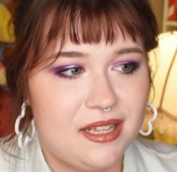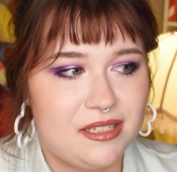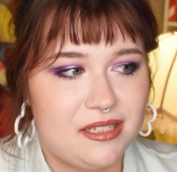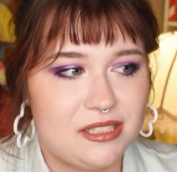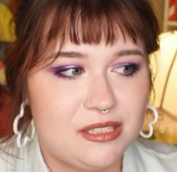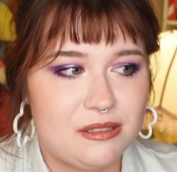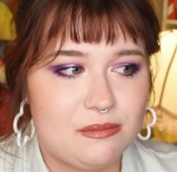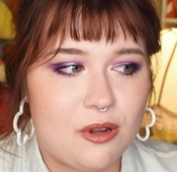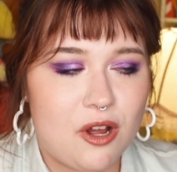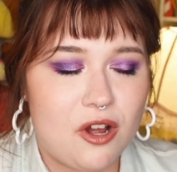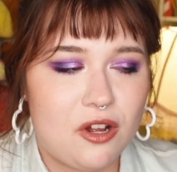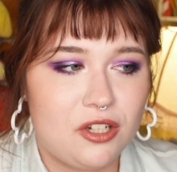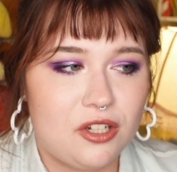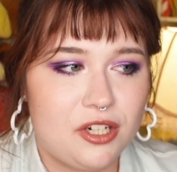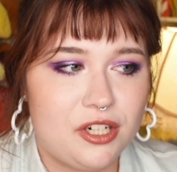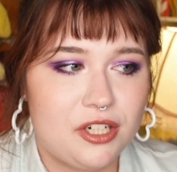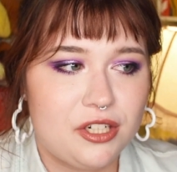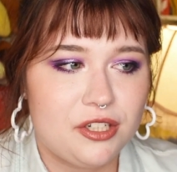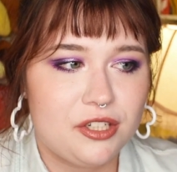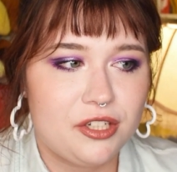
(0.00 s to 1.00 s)

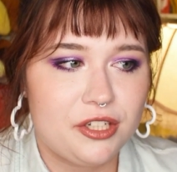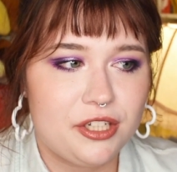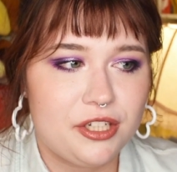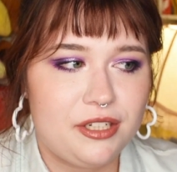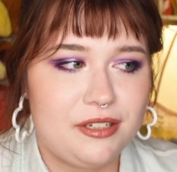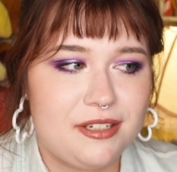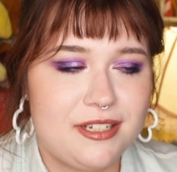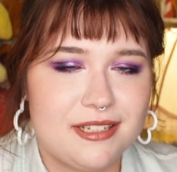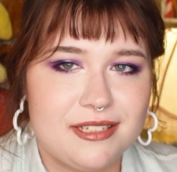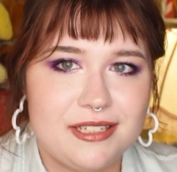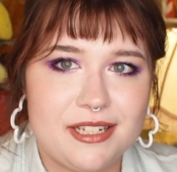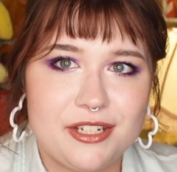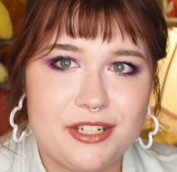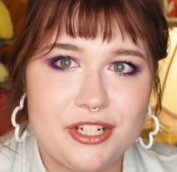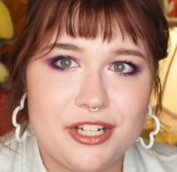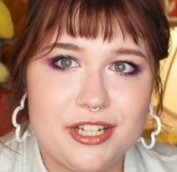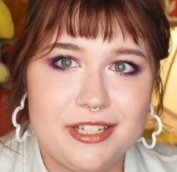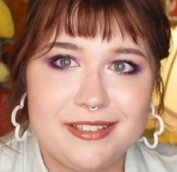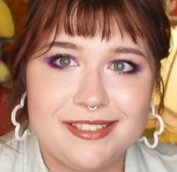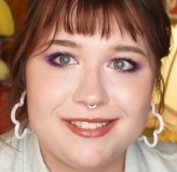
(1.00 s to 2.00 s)
smaller good
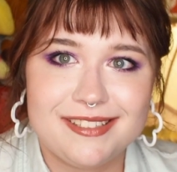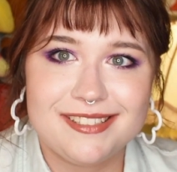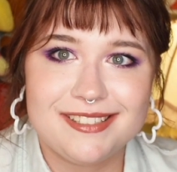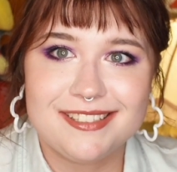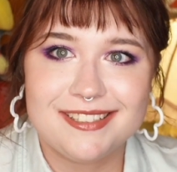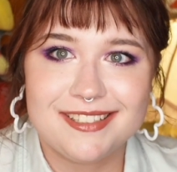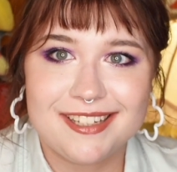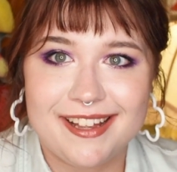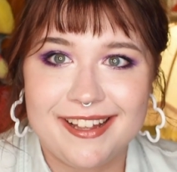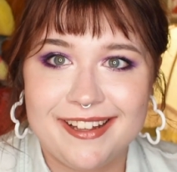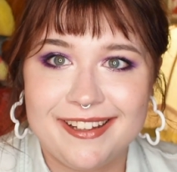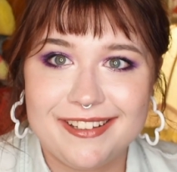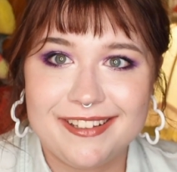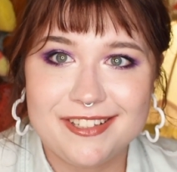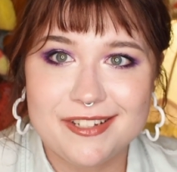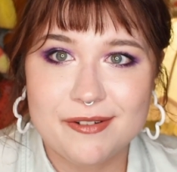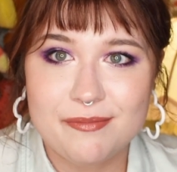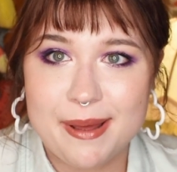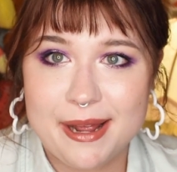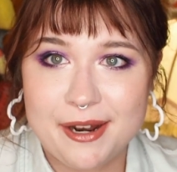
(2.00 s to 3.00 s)
decisions
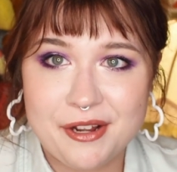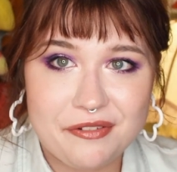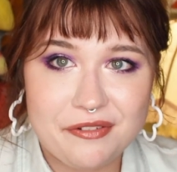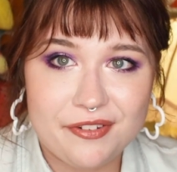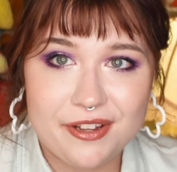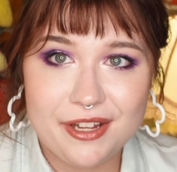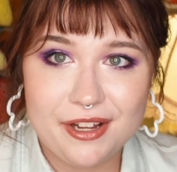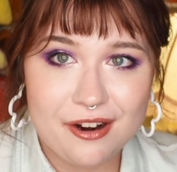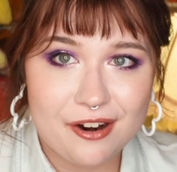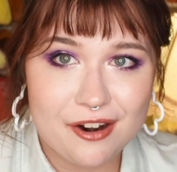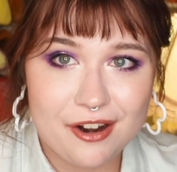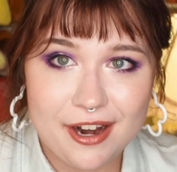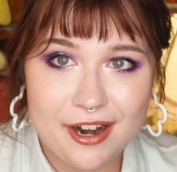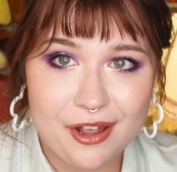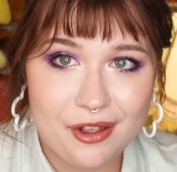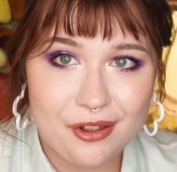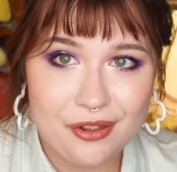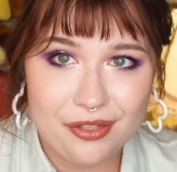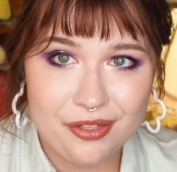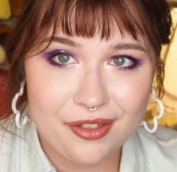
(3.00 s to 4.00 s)
like to benefit our
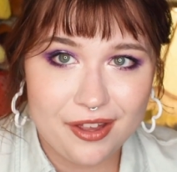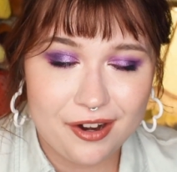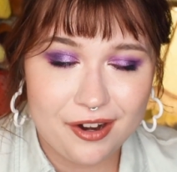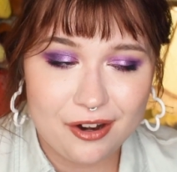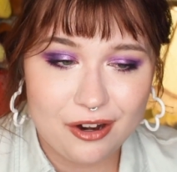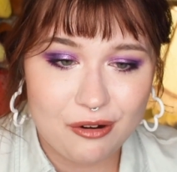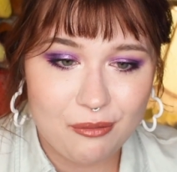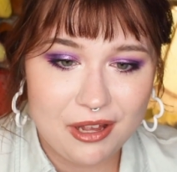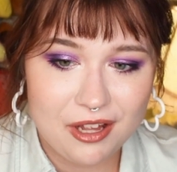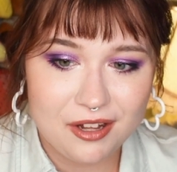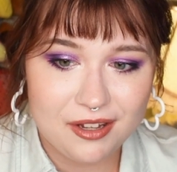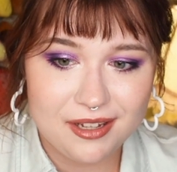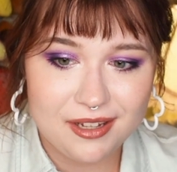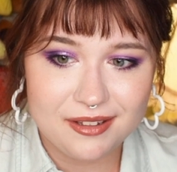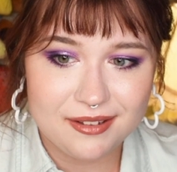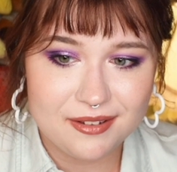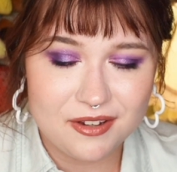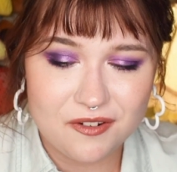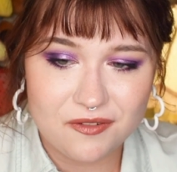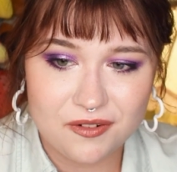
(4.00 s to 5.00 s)
health and our
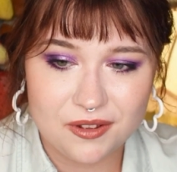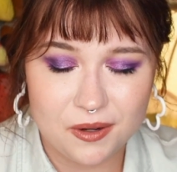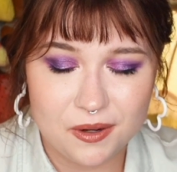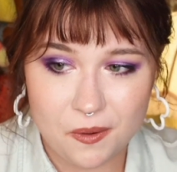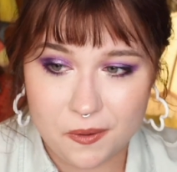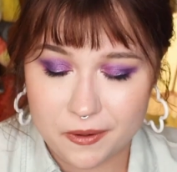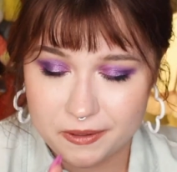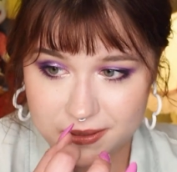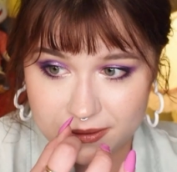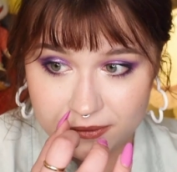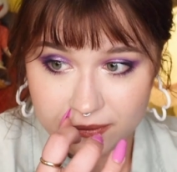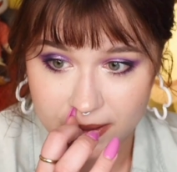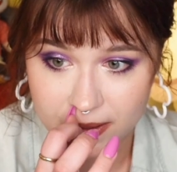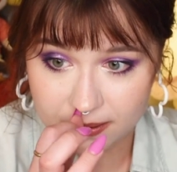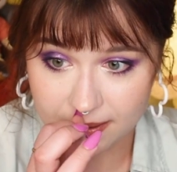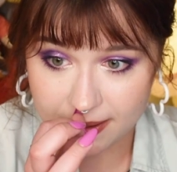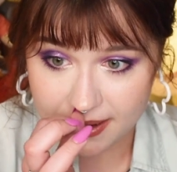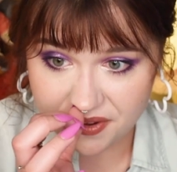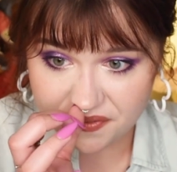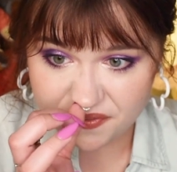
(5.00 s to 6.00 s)
wellness over the course of
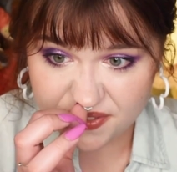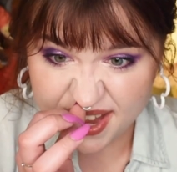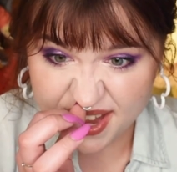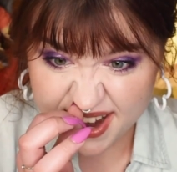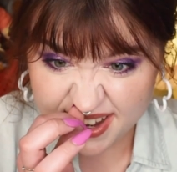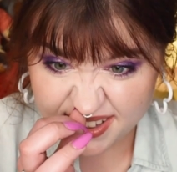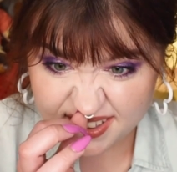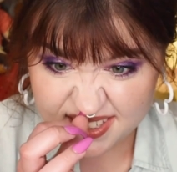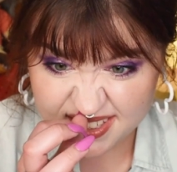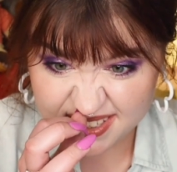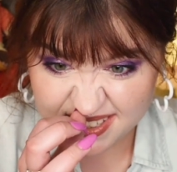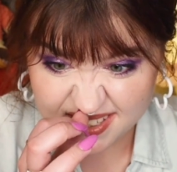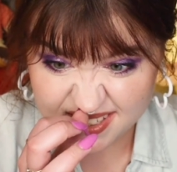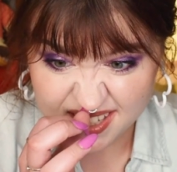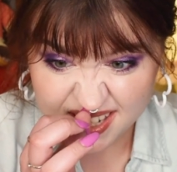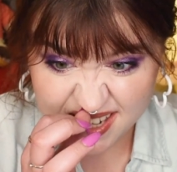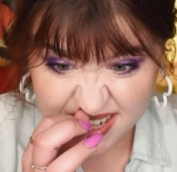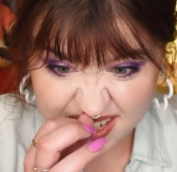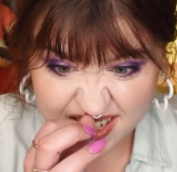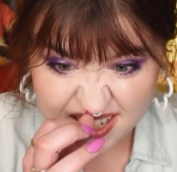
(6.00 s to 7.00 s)
our life
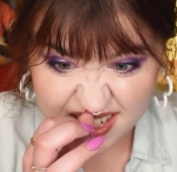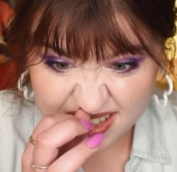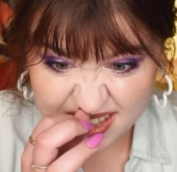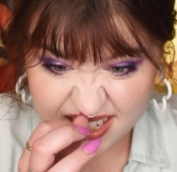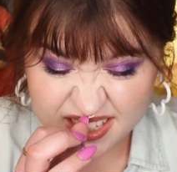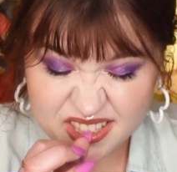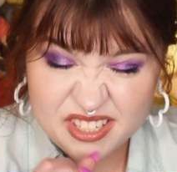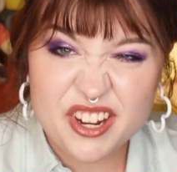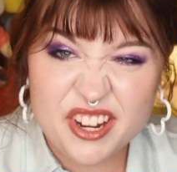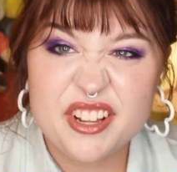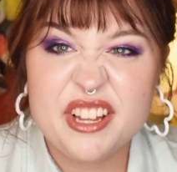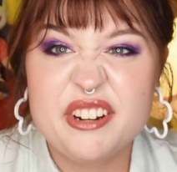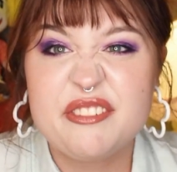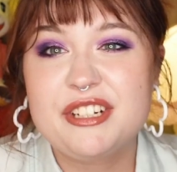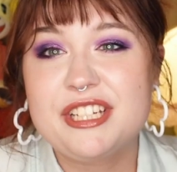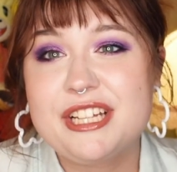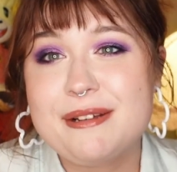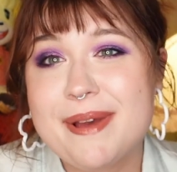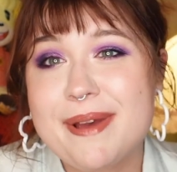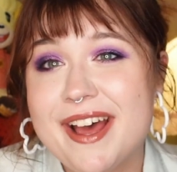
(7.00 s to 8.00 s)
that's that's all that
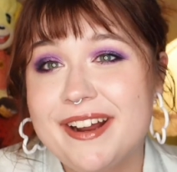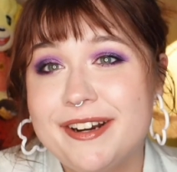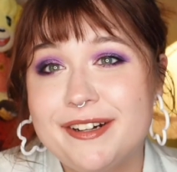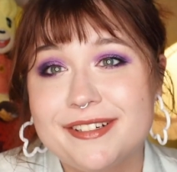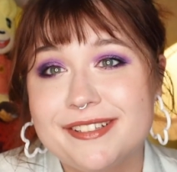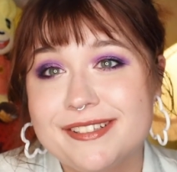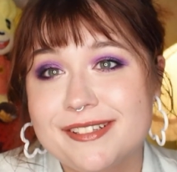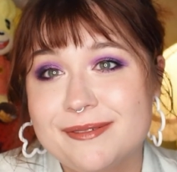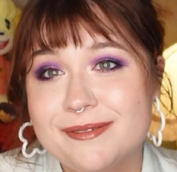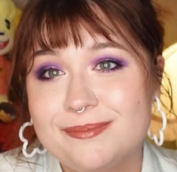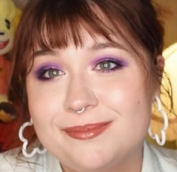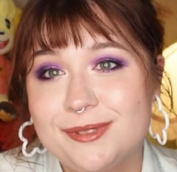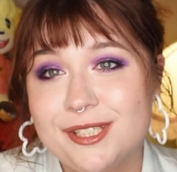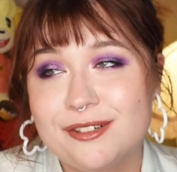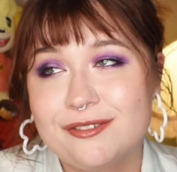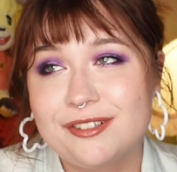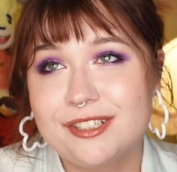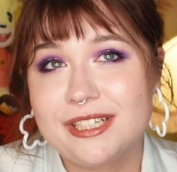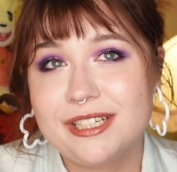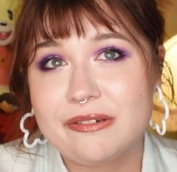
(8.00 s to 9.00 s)
really matters you
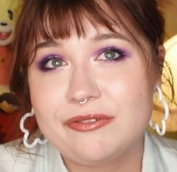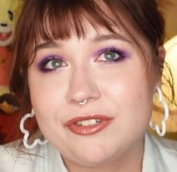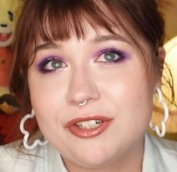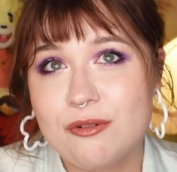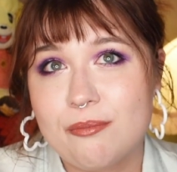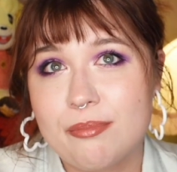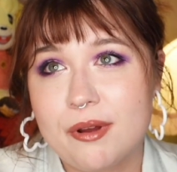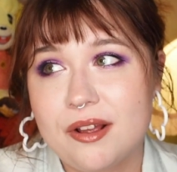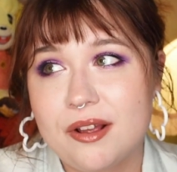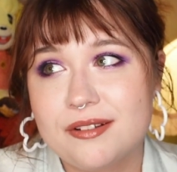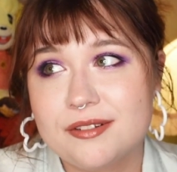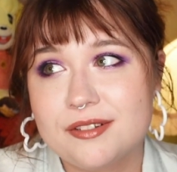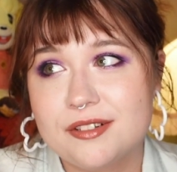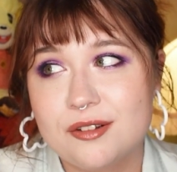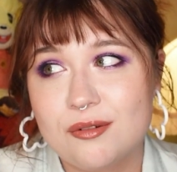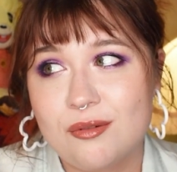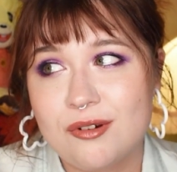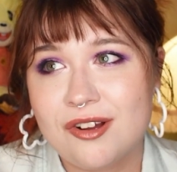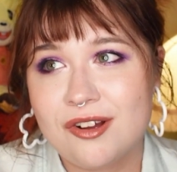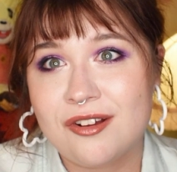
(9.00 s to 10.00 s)
don't really have to go balls
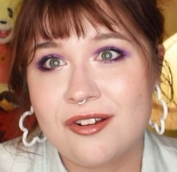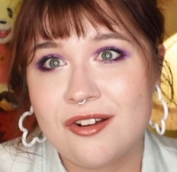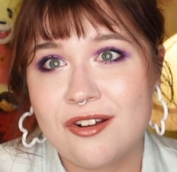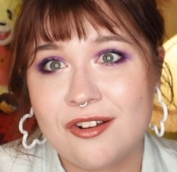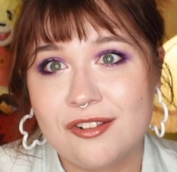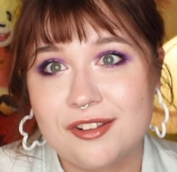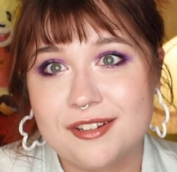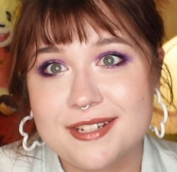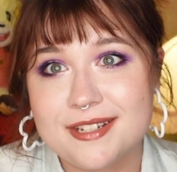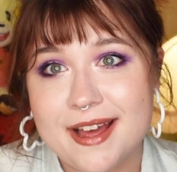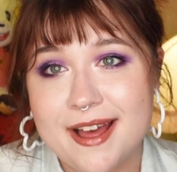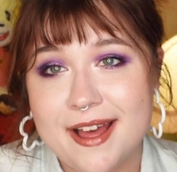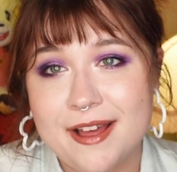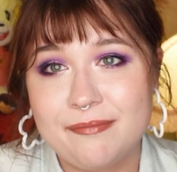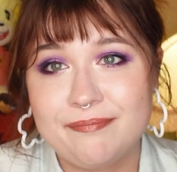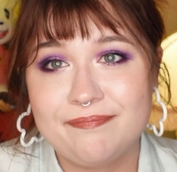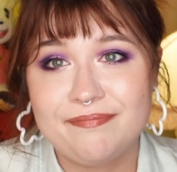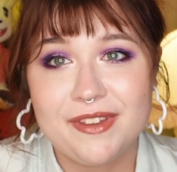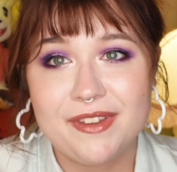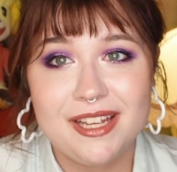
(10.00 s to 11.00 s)
to the wall all the
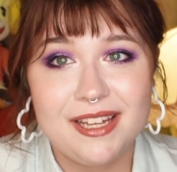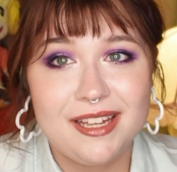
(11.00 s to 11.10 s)
time